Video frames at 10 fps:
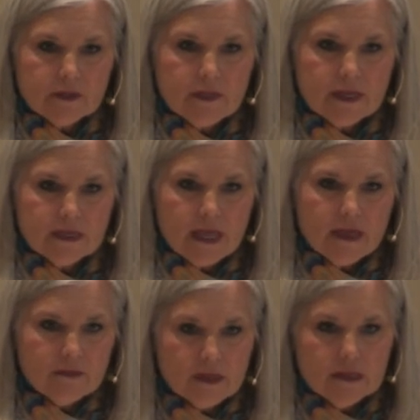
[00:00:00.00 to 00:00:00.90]
You know, they didn't
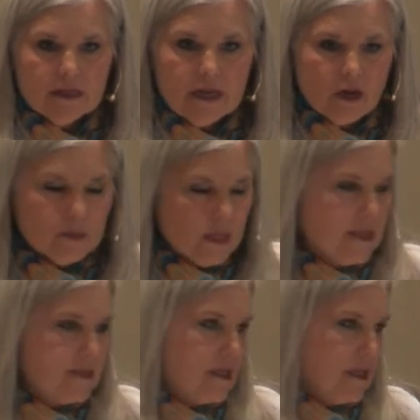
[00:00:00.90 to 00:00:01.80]
have
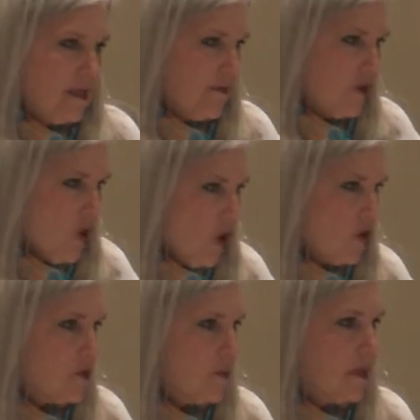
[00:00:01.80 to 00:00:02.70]
airplanes, they didn't have
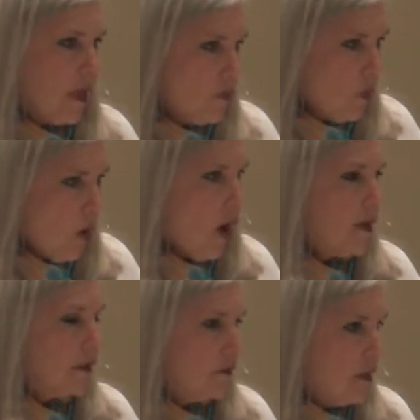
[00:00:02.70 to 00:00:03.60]
cars, but they would
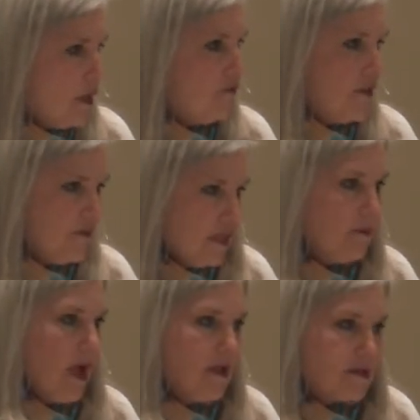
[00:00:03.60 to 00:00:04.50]
walk. And
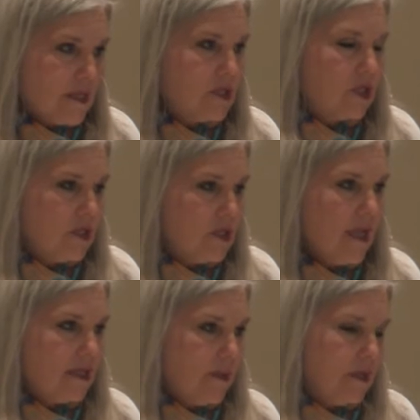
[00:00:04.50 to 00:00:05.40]
15 miles, that's a good
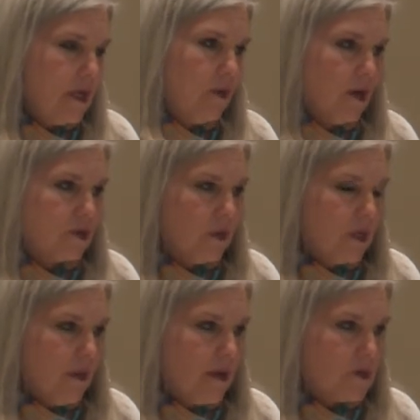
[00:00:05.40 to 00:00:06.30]
day. Debbie and I walked
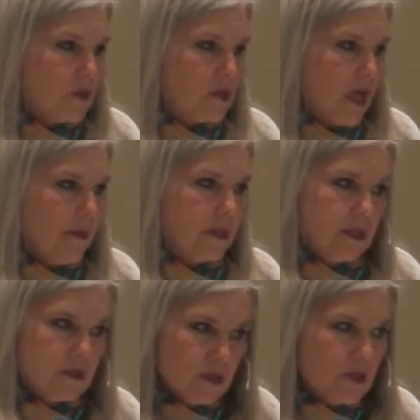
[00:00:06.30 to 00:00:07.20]
20 miles one time, and
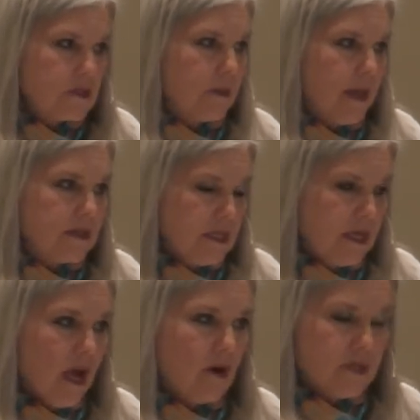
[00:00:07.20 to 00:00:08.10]
it took us about
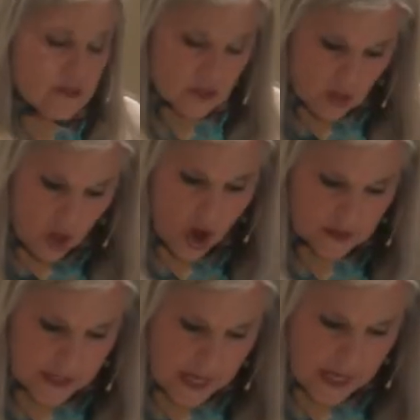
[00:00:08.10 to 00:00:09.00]
10 hours. That's a
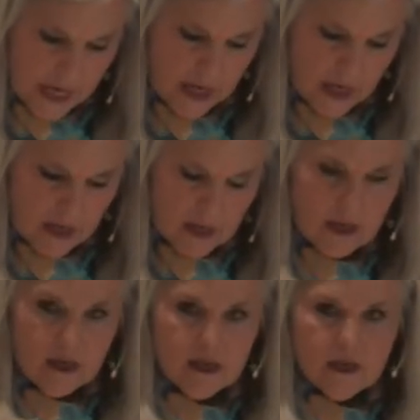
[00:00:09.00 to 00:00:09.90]
long day.
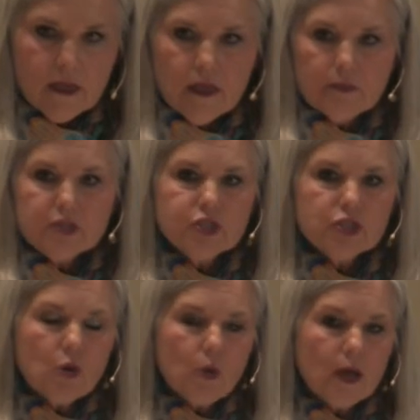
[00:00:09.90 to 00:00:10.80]
But you
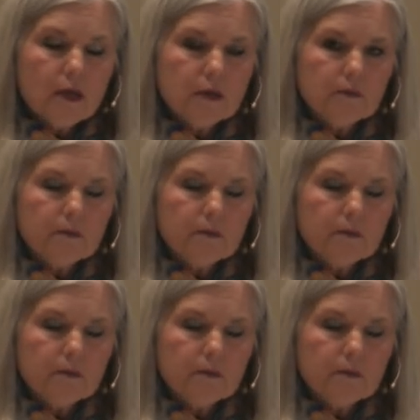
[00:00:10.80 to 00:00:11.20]
know what?